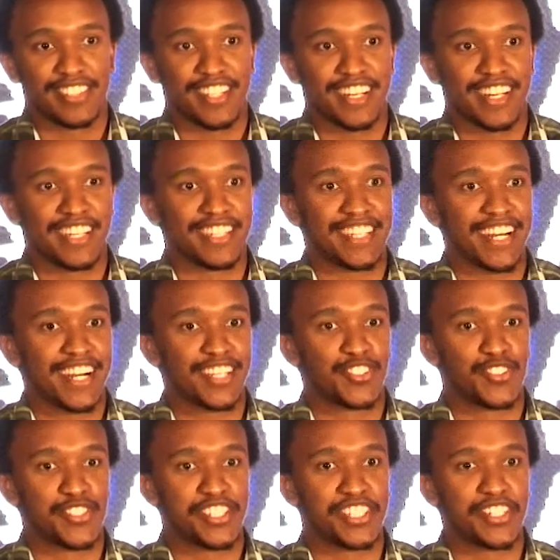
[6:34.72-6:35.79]
And the hands
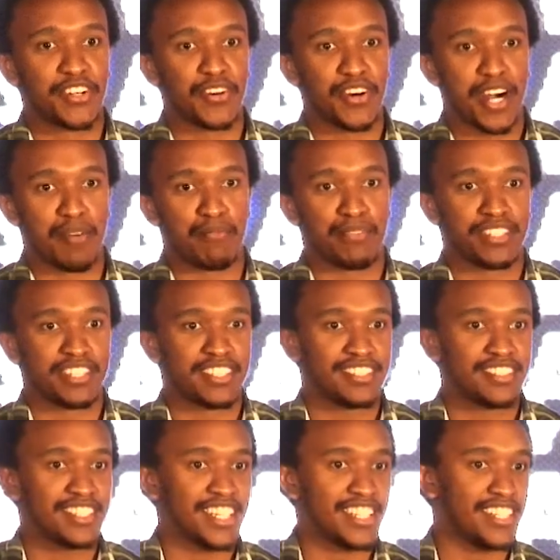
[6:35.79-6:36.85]
which didn't go up,
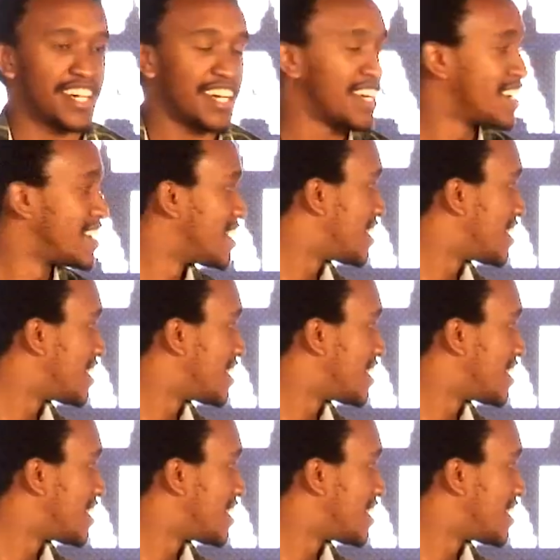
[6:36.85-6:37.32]
is it that they are?